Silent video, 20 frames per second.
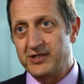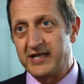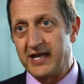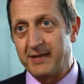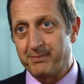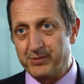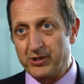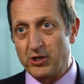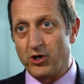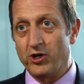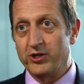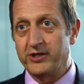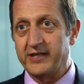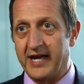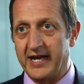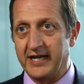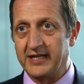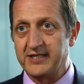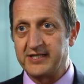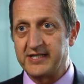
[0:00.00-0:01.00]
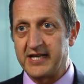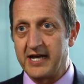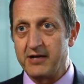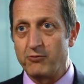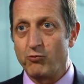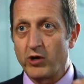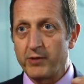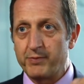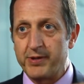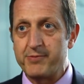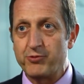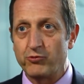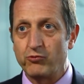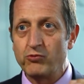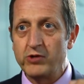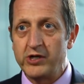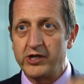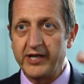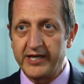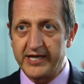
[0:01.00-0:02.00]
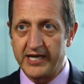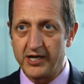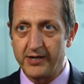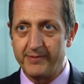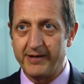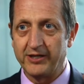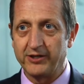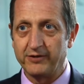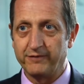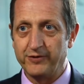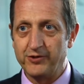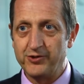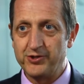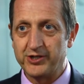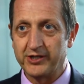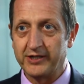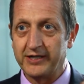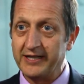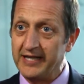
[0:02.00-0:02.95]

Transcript: to get beyond that and say, what do people really care about in the future?